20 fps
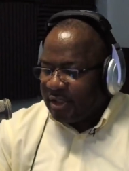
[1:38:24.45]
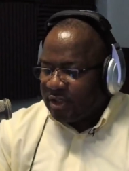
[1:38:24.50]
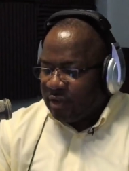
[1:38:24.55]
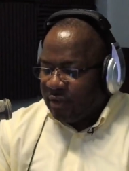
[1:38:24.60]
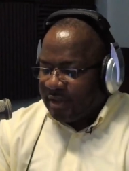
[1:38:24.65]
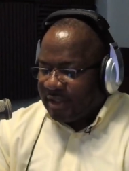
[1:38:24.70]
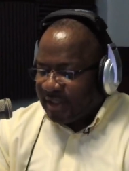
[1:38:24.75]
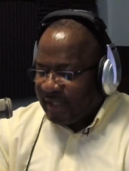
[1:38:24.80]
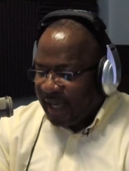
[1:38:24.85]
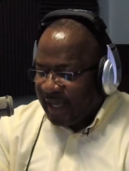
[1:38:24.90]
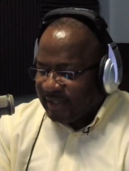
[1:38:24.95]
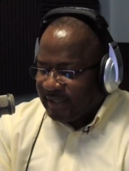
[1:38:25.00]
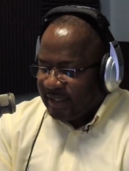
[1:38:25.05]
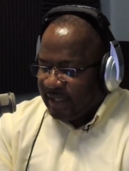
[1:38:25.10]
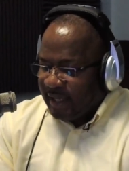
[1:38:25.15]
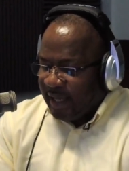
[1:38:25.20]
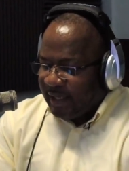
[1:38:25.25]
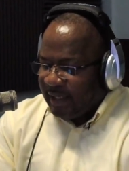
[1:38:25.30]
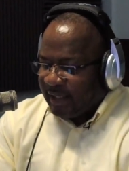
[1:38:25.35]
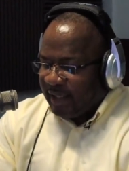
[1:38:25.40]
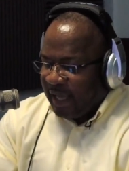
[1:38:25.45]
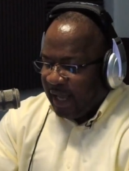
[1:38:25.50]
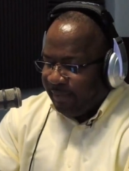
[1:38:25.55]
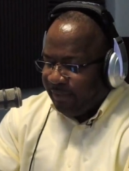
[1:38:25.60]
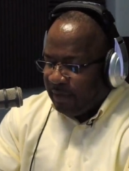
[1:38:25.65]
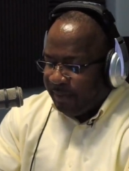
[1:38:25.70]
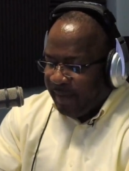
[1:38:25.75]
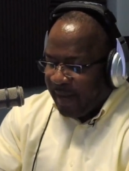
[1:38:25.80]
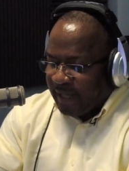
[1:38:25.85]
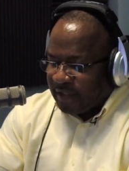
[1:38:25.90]
So it says here, and it
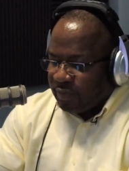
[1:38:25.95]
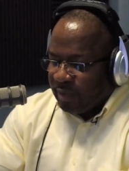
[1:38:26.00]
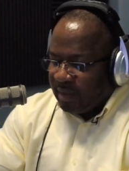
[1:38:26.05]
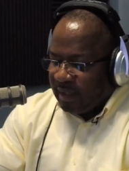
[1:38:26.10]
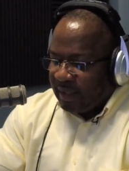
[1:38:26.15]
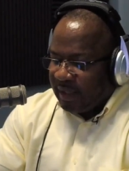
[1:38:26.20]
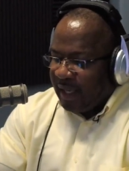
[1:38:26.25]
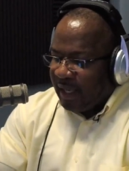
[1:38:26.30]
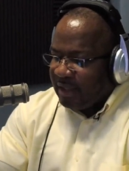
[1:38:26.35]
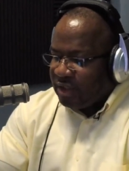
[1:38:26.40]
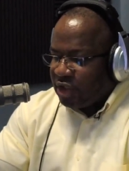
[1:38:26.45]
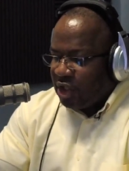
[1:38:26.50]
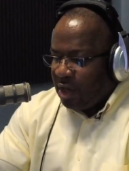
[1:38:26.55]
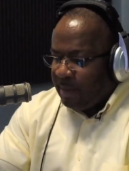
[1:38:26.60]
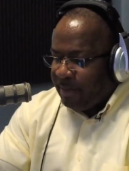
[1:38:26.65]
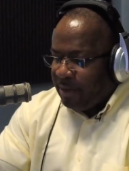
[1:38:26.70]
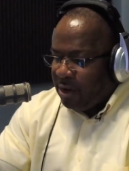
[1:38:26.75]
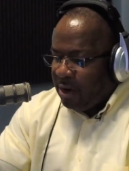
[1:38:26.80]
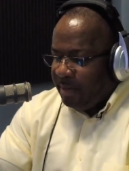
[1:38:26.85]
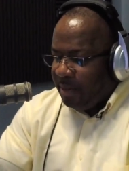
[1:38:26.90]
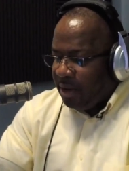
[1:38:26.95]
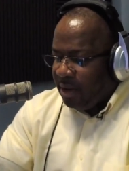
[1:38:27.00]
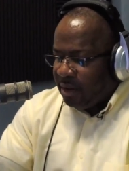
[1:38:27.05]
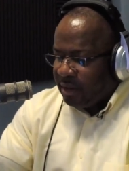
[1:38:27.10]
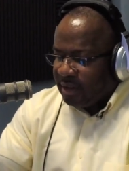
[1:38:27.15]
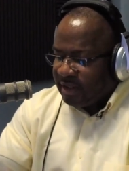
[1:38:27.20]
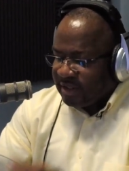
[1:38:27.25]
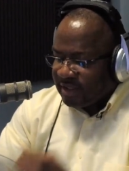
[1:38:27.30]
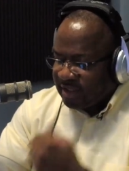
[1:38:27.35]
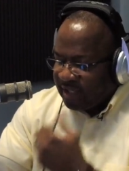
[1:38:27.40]
came to pass when the king Jeroboam
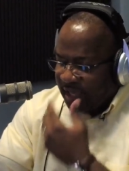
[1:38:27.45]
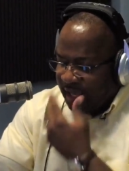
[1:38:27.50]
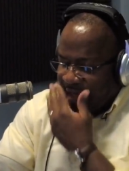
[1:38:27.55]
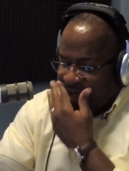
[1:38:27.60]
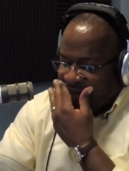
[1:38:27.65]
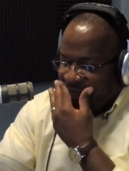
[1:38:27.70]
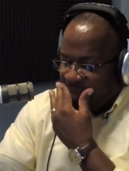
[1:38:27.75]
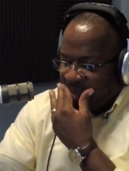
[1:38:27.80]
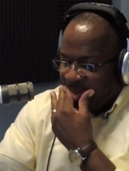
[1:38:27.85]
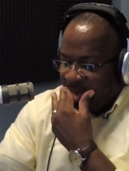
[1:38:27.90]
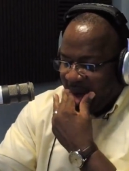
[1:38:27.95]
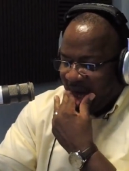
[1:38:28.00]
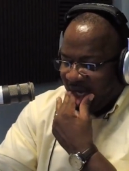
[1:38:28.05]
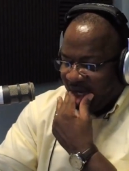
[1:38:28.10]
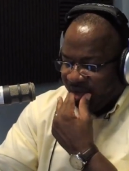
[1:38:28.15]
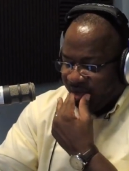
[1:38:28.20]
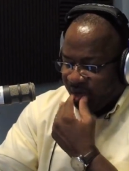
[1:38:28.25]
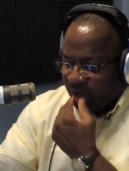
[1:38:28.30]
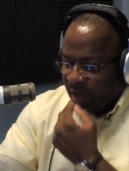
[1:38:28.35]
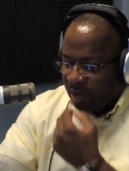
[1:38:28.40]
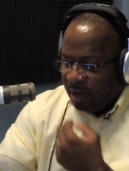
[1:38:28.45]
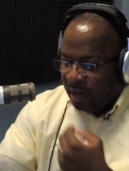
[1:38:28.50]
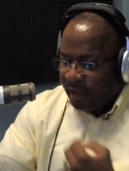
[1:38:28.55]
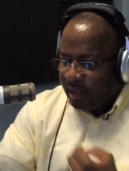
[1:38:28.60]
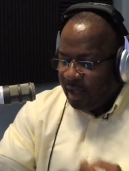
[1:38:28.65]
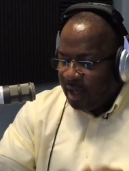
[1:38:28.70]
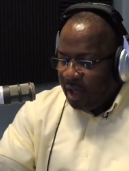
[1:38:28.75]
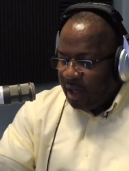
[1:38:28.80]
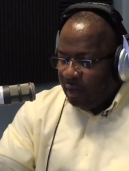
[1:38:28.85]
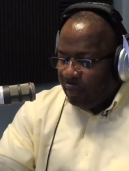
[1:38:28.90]
heard the saying of the man of God,
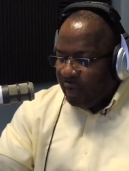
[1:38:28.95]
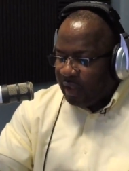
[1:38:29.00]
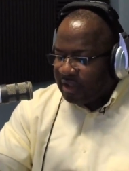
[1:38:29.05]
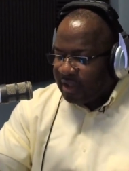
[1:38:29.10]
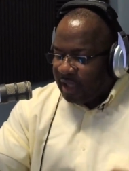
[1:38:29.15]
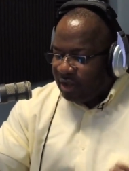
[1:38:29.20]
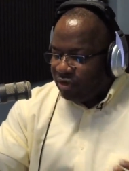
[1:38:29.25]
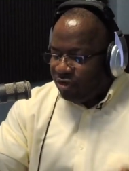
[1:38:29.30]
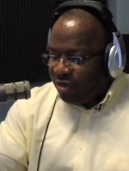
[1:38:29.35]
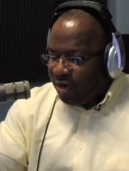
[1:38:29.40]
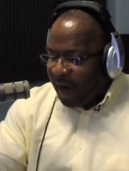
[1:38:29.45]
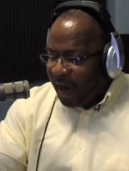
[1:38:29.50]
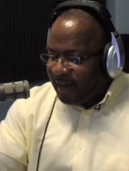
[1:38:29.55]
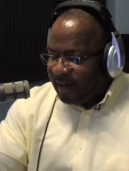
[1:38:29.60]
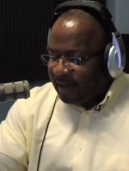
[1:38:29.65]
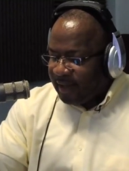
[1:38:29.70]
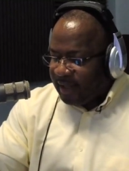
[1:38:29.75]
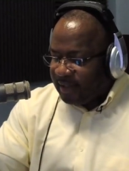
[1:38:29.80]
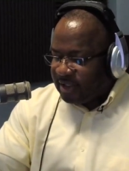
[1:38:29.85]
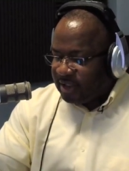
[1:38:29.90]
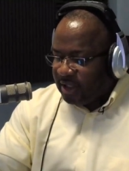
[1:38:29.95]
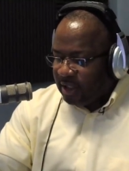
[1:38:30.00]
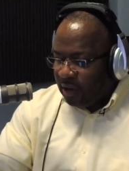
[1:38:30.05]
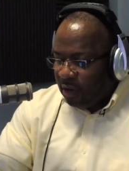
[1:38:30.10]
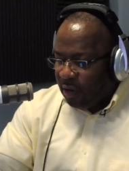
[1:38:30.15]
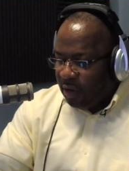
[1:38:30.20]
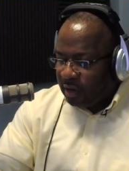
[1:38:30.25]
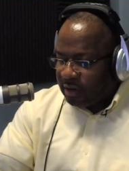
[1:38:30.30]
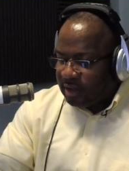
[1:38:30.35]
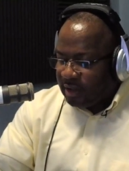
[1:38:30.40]
which had cried against the
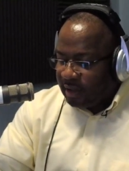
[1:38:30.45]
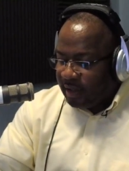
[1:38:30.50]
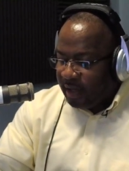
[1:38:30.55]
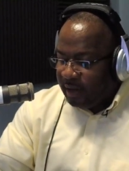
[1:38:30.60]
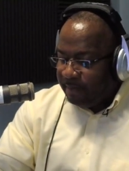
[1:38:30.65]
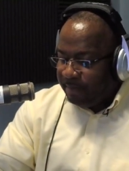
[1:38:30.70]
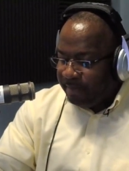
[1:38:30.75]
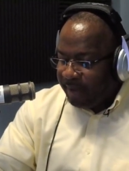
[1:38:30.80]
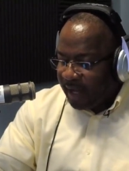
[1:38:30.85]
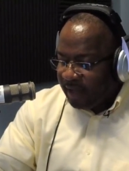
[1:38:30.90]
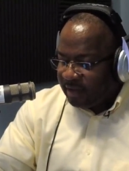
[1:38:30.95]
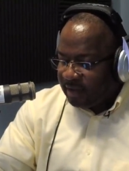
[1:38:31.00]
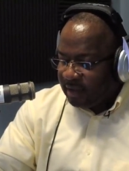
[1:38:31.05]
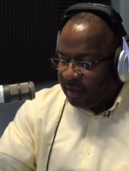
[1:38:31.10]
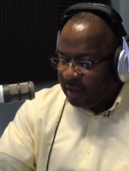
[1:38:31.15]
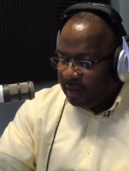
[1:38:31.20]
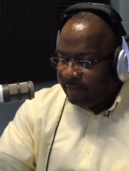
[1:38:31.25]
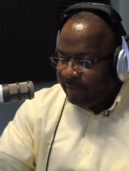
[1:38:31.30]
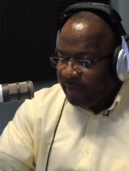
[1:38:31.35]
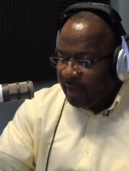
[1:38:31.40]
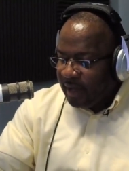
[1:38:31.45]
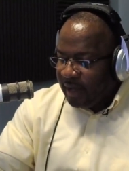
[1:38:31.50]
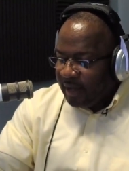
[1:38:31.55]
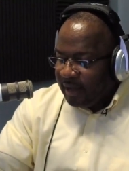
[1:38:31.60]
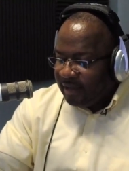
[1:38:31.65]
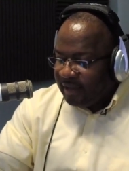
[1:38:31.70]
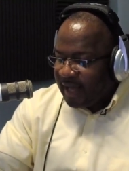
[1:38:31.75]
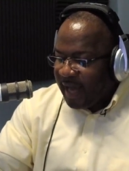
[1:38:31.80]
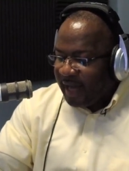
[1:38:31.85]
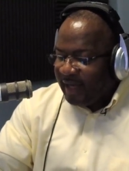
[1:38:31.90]
altar in Bethel,
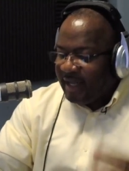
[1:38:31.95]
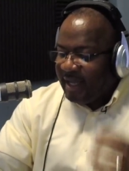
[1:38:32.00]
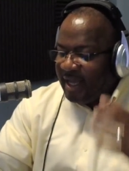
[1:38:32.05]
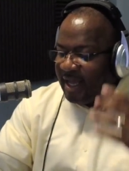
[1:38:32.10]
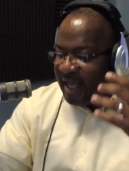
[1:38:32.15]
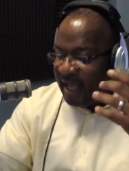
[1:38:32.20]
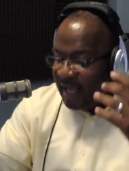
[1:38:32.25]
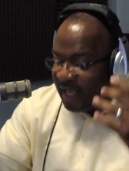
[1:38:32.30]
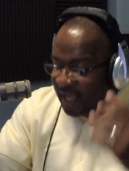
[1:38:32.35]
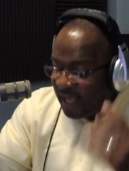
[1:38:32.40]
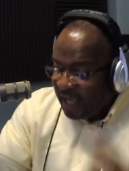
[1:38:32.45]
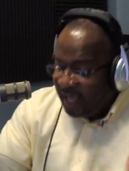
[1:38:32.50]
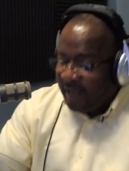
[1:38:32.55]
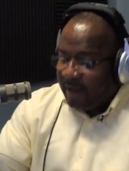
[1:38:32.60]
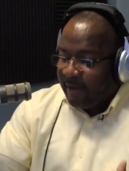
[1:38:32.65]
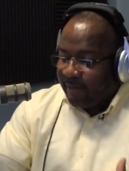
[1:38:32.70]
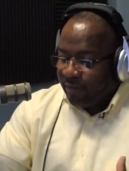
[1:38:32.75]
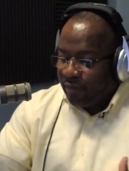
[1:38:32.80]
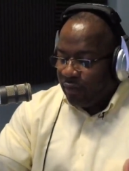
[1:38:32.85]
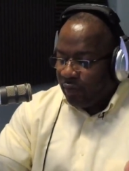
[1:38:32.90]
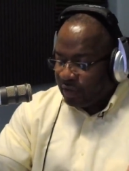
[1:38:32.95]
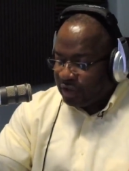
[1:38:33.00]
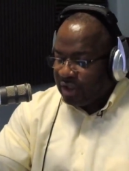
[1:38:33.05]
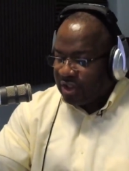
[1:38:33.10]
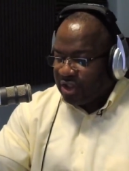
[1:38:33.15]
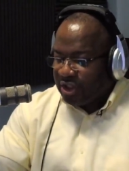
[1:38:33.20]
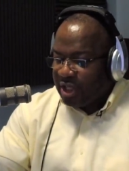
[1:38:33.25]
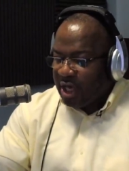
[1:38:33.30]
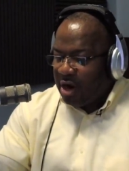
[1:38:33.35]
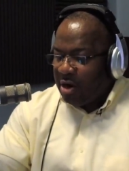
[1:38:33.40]
that he, which
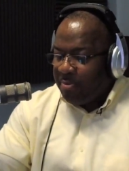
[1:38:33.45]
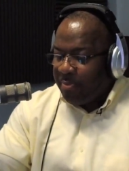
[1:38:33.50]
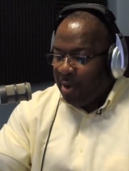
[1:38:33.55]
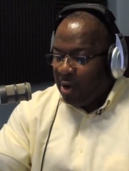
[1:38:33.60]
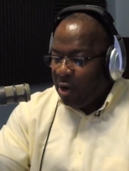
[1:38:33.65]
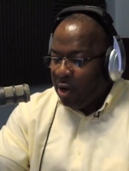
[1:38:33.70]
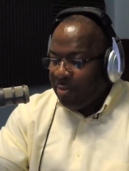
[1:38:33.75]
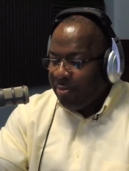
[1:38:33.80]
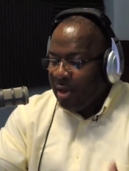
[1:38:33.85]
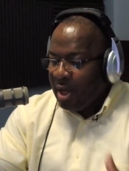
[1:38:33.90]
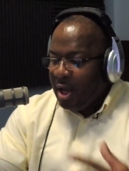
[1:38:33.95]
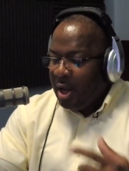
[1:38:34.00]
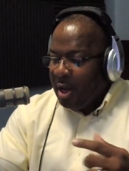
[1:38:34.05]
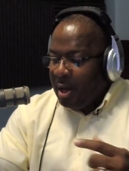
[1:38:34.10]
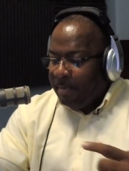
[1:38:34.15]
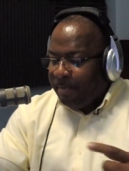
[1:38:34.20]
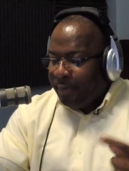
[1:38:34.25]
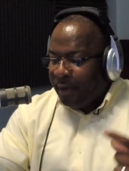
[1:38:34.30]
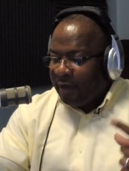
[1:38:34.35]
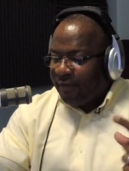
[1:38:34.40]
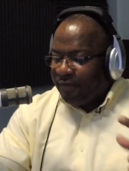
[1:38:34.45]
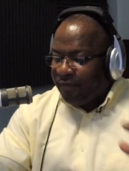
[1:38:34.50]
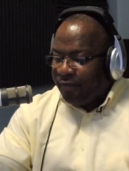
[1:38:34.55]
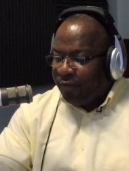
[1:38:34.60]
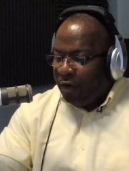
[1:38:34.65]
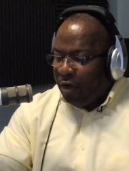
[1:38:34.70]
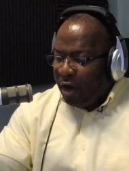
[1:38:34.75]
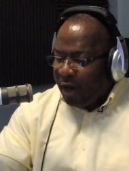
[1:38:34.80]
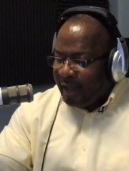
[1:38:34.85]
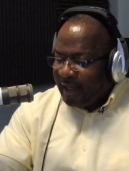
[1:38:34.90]
is Jeroboam, put
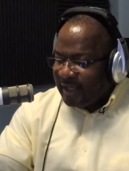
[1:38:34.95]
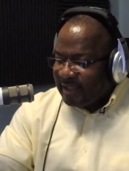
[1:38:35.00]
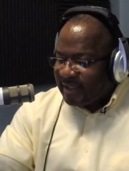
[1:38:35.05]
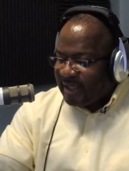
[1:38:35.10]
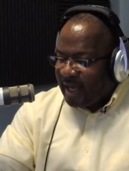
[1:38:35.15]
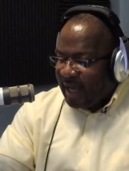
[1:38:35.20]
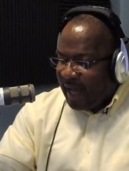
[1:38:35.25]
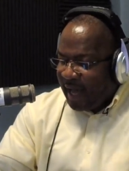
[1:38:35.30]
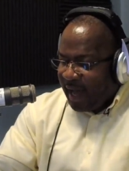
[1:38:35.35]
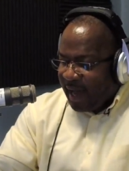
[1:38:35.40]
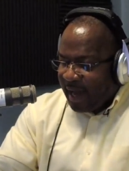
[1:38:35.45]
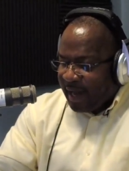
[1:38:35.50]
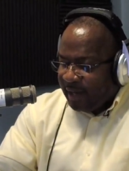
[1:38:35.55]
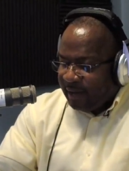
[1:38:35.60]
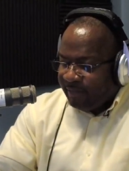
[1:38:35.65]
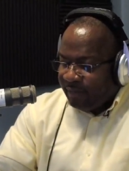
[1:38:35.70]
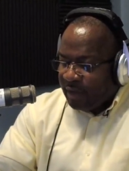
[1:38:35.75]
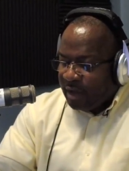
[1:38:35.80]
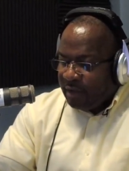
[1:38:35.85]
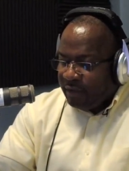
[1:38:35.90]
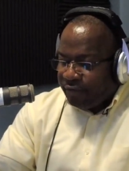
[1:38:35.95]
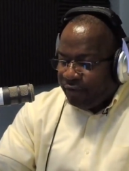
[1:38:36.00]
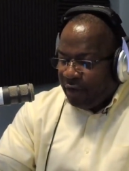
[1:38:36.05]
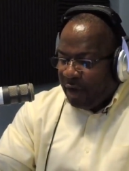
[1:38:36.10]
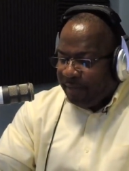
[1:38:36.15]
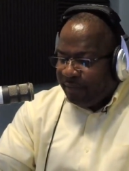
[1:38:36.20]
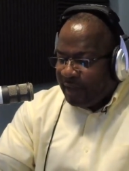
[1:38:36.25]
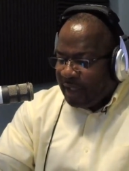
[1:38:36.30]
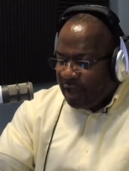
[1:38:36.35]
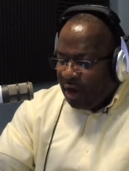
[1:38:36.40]
forth his hand
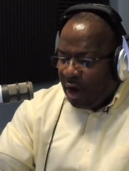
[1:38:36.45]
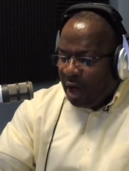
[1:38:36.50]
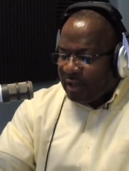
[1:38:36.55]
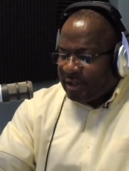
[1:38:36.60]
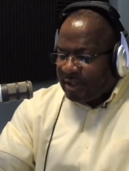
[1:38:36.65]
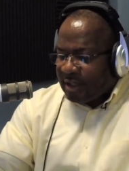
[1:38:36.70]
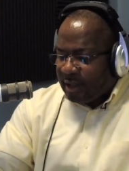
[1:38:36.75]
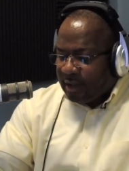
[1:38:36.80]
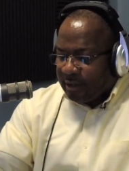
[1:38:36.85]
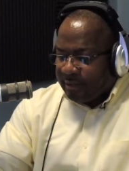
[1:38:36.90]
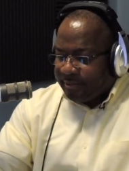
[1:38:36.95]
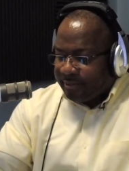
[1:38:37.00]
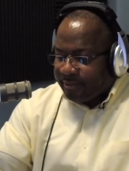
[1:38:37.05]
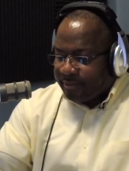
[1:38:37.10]
from the altar,